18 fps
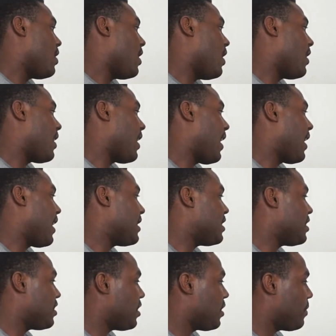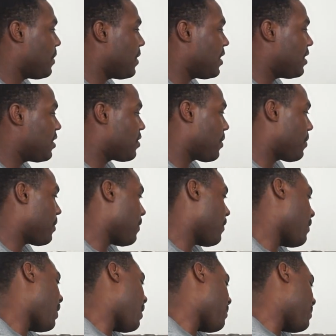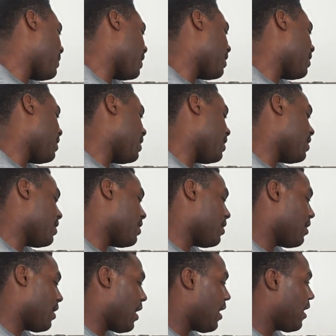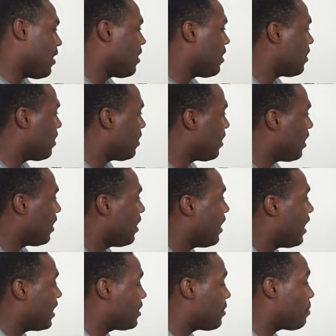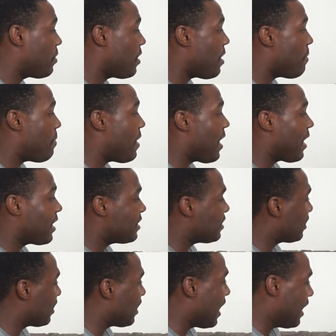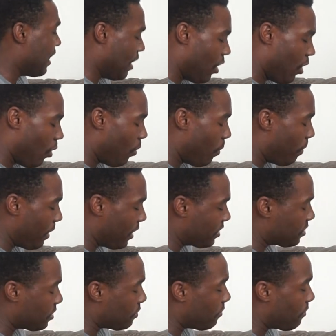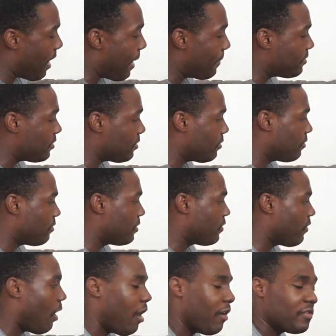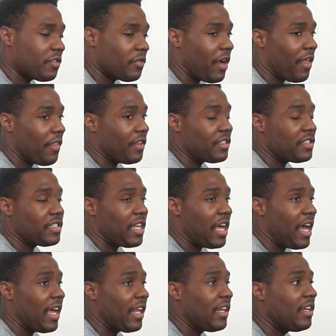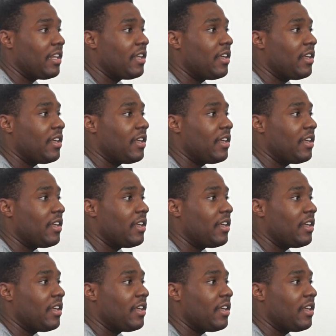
Okay, I guess I should have been descriptive of how big you need to do that. It's pretty big because the whole picture revolves around this sign.